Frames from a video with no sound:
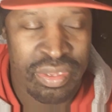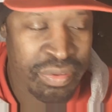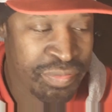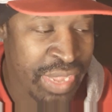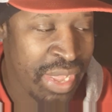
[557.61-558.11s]

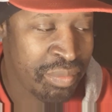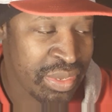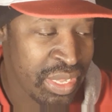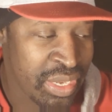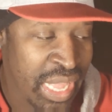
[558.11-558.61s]

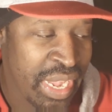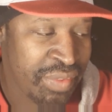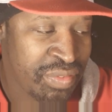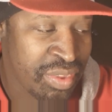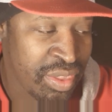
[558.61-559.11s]
family and
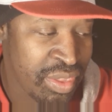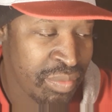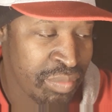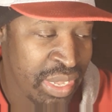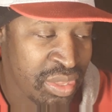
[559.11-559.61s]
life to
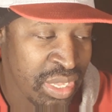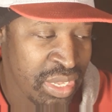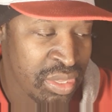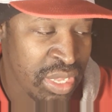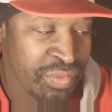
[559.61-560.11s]
make
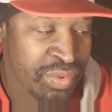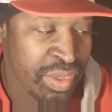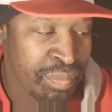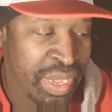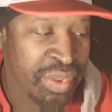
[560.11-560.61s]
things different
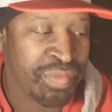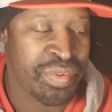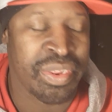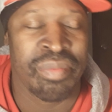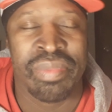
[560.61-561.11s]
and better
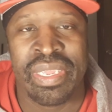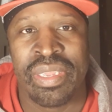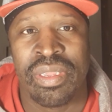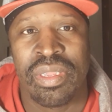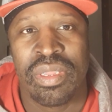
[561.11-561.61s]
for them,
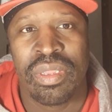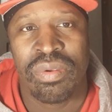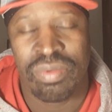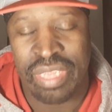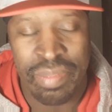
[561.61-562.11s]
man.
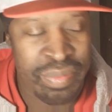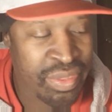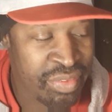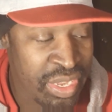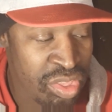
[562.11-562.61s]
With that
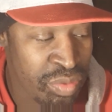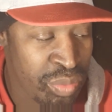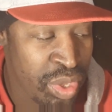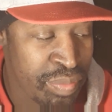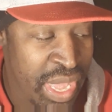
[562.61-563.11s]
being said, it's your
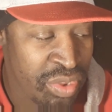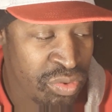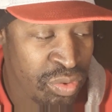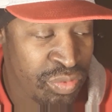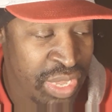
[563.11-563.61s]
boy, Battle
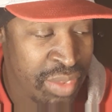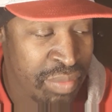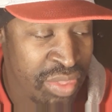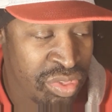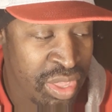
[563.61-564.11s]
Truth. It ain't
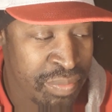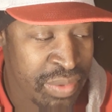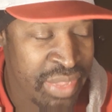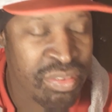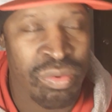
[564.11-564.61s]
my judgment.
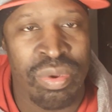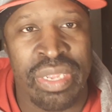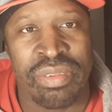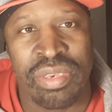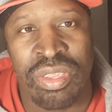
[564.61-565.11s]
That's some
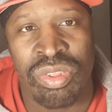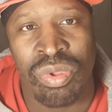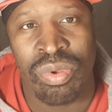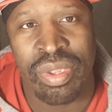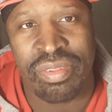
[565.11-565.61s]
question. It's
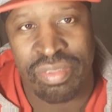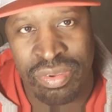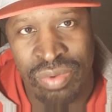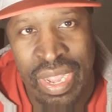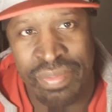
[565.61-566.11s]
yours.
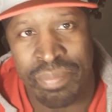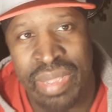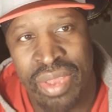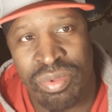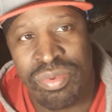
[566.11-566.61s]
Subscribe to
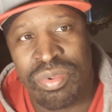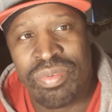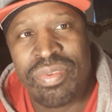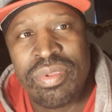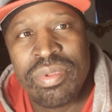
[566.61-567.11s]
Battle Truth.